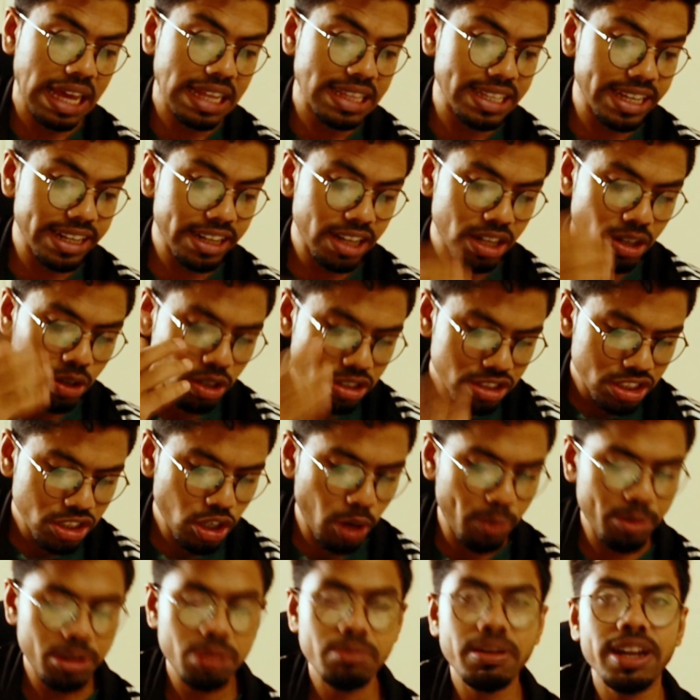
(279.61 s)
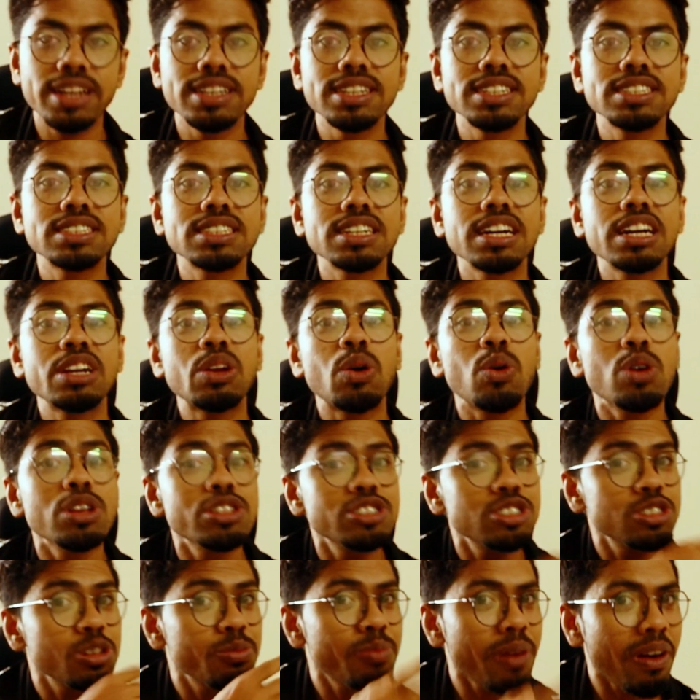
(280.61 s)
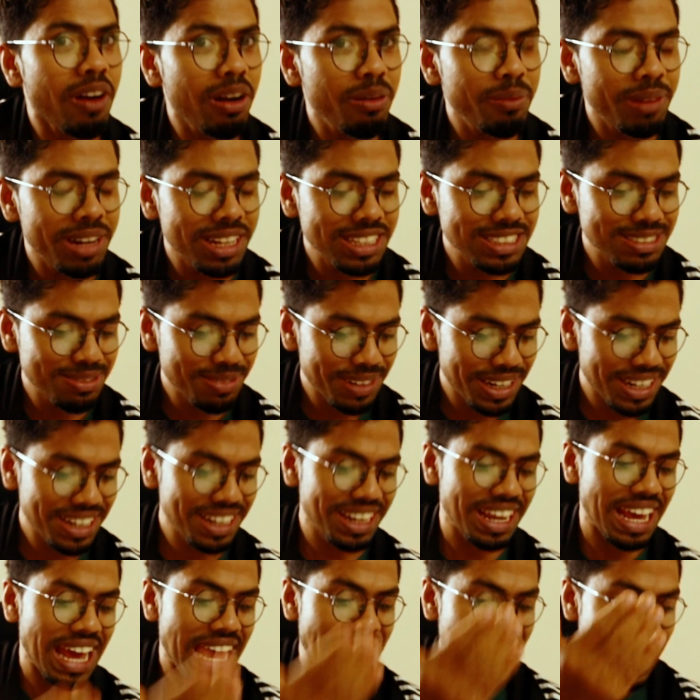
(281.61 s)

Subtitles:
then logic optimization, also power management.